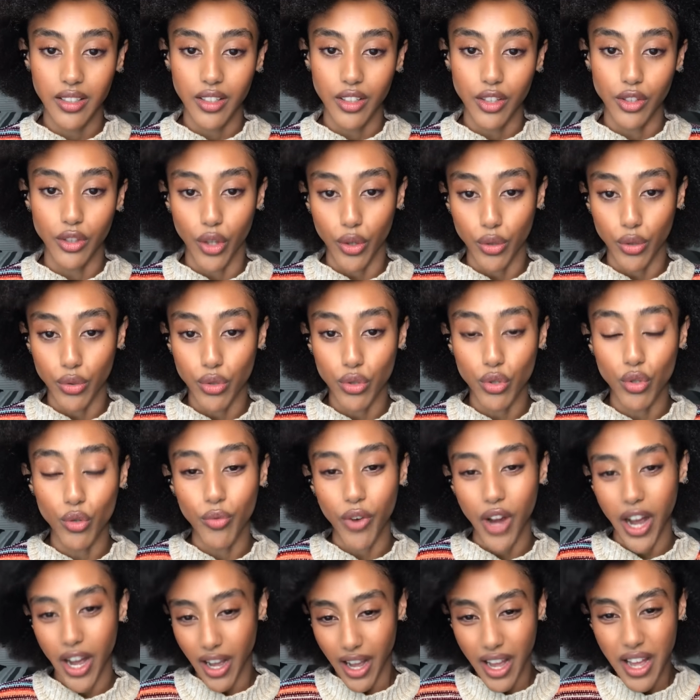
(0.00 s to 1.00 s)
those who
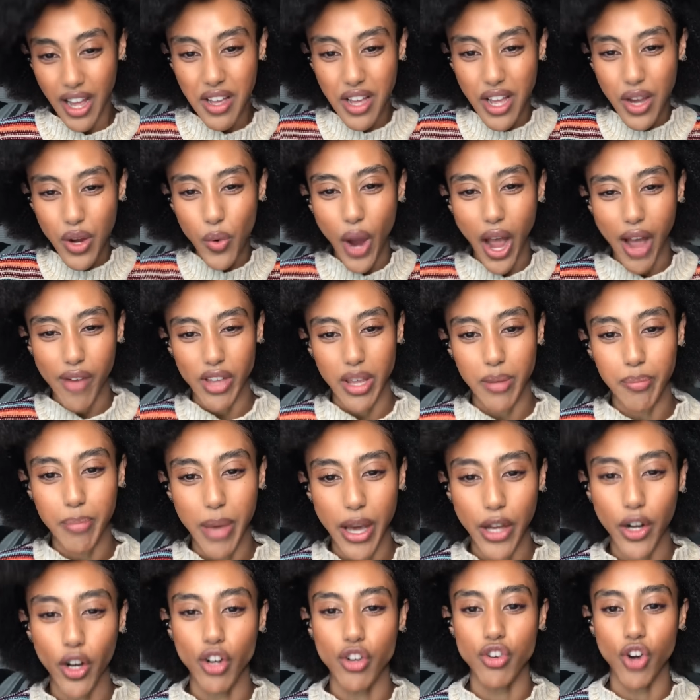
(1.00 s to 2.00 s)
have a
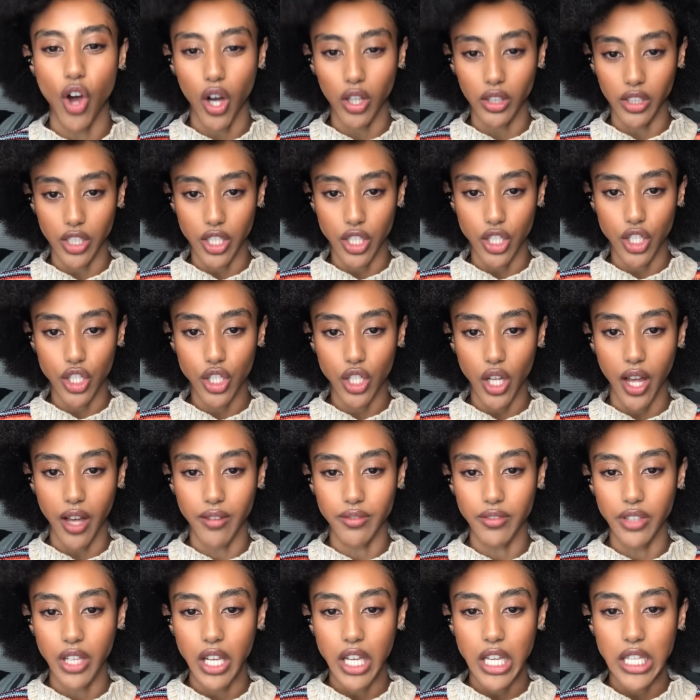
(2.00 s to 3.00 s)
better knowledge
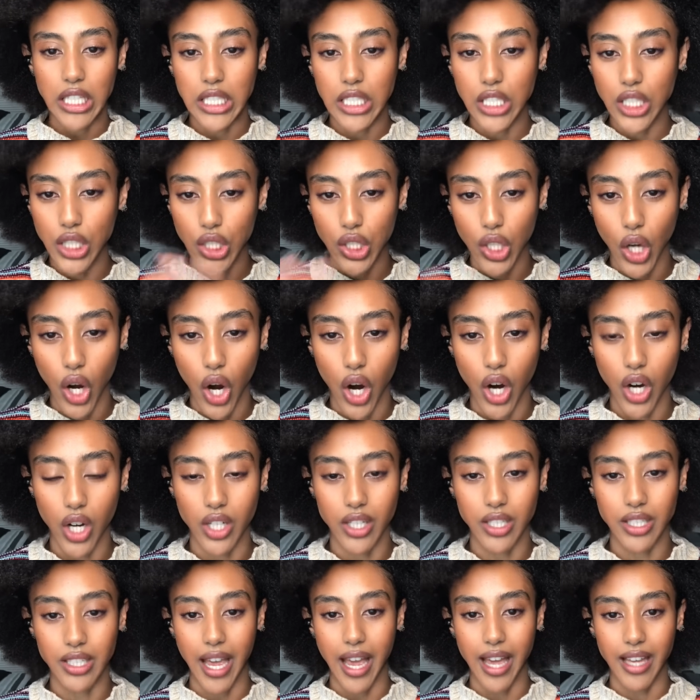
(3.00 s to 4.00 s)
of
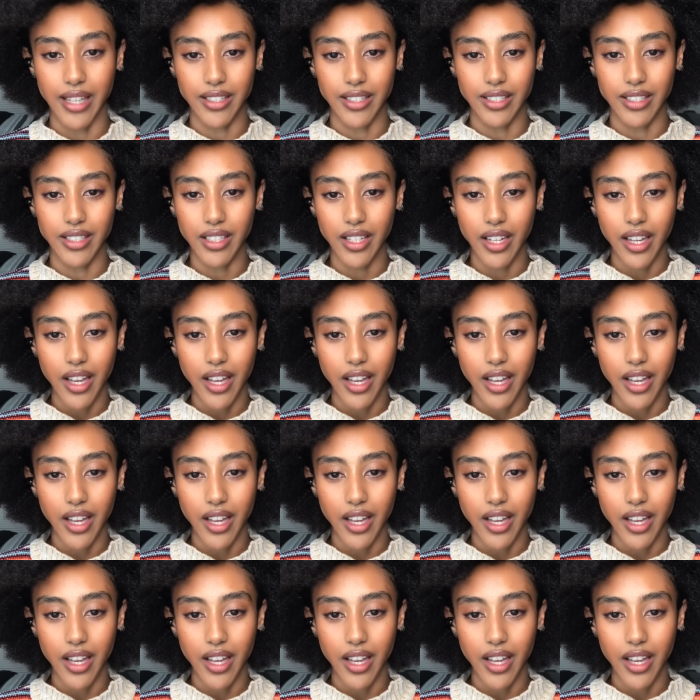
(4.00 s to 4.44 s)
stars and